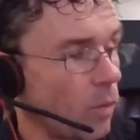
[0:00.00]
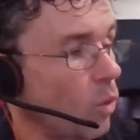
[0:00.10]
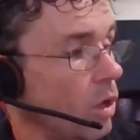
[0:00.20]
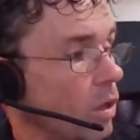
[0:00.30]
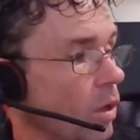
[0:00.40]

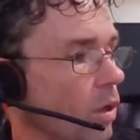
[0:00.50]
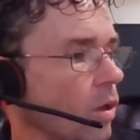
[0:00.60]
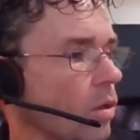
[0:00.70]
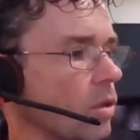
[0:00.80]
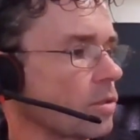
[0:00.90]
Okay, well,
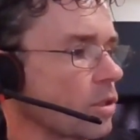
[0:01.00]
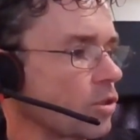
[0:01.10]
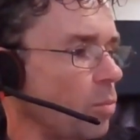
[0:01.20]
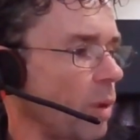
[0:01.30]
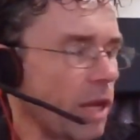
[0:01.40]
let,
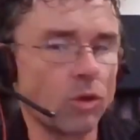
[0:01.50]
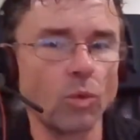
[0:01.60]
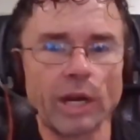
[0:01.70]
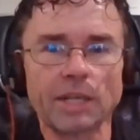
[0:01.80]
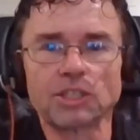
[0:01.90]
us go back
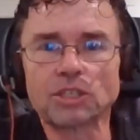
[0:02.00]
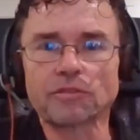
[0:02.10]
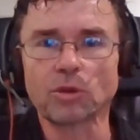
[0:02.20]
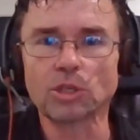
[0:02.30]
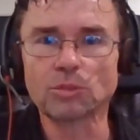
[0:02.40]
to when I
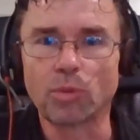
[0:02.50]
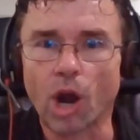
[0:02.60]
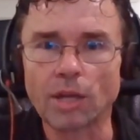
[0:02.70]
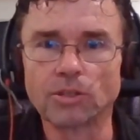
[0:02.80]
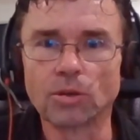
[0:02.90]
just first
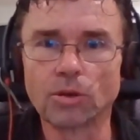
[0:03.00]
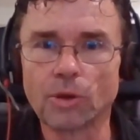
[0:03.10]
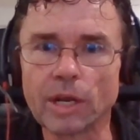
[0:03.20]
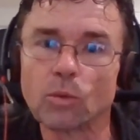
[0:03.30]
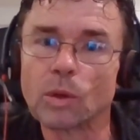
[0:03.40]
brought
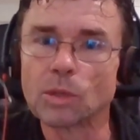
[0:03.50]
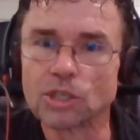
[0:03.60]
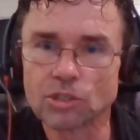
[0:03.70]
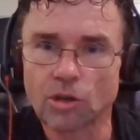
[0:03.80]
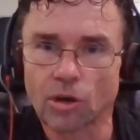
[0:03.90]
Duder in, and we
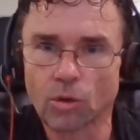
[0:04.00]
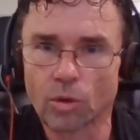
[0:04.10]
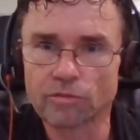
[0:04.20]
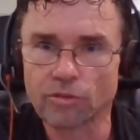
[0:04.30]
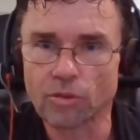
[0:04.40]
would just start
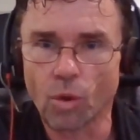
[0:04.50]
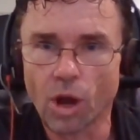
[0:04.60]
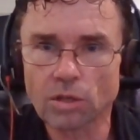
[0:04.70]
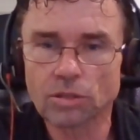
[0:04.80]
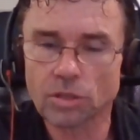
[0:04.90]
going for the
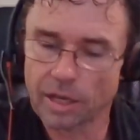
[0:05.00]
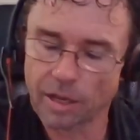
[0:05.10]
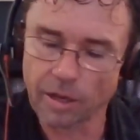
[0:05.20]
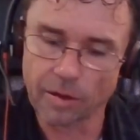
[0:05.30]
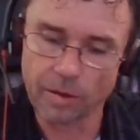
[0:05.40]
walks.
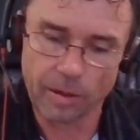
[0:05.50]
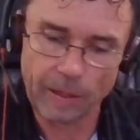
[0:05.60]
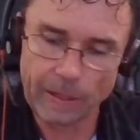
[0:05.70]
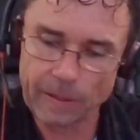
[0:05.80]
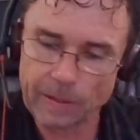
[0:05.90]
And
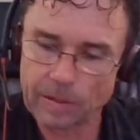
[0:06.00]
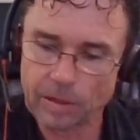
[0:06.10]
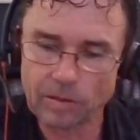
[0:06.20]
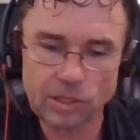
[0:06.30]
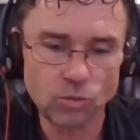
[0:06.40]
and
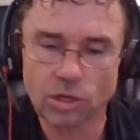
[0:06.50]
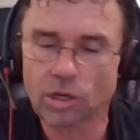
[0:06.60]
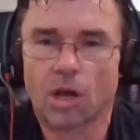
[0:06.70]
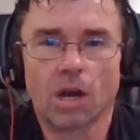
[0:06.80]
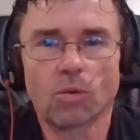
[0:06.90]
and these
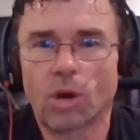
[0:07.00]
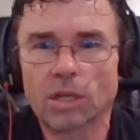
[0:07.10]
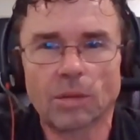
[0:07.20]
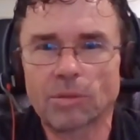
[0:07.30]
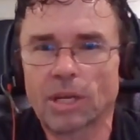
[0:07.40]
weren't long
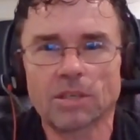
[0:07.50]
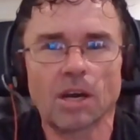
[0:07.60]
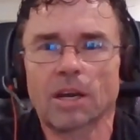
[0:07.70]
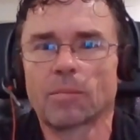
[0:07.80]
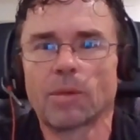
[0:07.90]
walks. I'm not
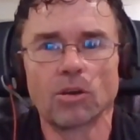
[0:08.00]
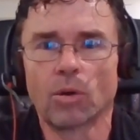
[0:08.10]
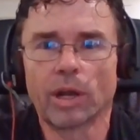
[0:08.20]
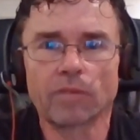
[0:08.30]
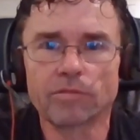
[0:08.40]
talking about
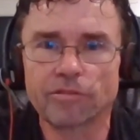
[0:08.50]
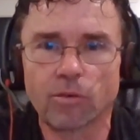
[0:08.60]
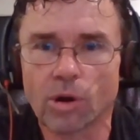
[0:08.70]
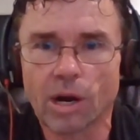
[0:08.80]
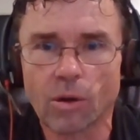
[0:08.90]
going out for a
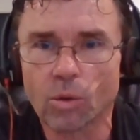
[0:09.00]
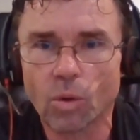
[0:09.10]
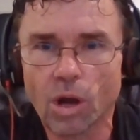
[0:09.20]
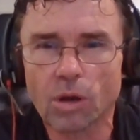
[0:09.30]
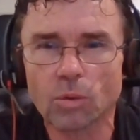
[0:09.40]
four hour
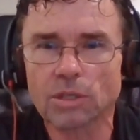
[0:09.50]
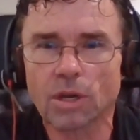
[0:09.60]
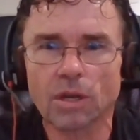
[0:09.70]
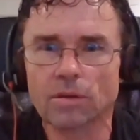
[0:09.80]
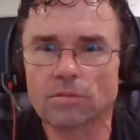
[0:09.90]
walk. We're
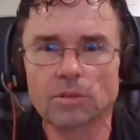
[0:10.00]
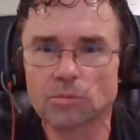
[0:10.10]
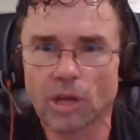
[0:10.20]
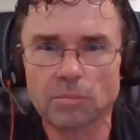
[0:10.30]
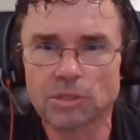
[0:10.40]
talking
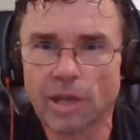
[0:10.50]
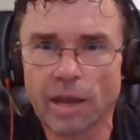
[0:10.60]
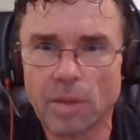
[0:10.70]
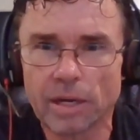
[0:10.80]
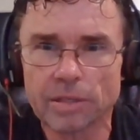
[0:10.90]
sometimes
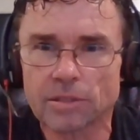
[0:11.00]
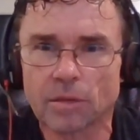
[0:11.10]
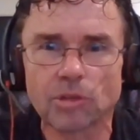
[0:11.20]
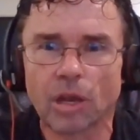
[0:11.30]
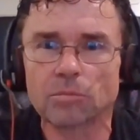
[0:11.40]
10 minutes,
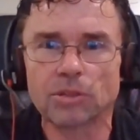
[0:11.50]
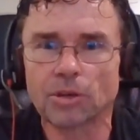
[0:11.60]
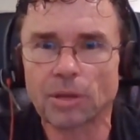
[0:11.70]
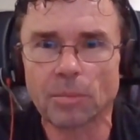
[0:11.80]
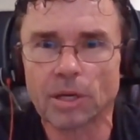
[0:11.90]
sometimes
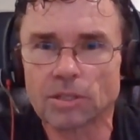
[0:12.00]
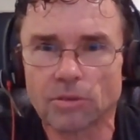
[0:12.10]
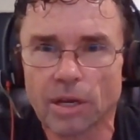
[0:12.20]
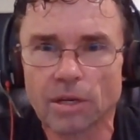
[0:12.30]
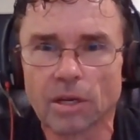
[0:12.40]
30
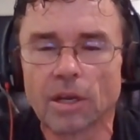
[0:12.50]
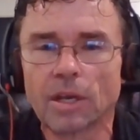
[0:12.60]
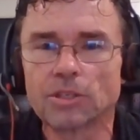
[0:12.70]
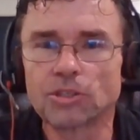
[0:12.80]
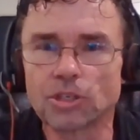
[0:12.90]
minutes, right?
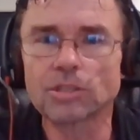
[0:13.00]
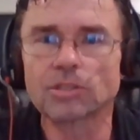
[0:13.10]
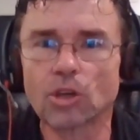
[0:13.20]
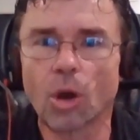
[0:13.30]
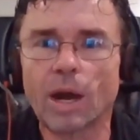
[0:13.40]

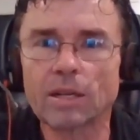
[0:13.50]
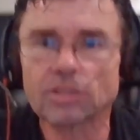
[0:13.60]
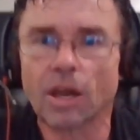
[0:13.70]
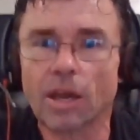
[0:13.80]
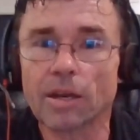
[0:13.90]
Just to go
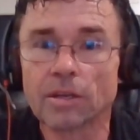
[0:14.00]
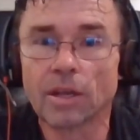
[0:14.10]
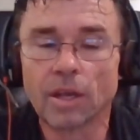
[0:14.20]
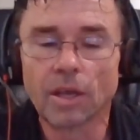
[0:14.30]
outside.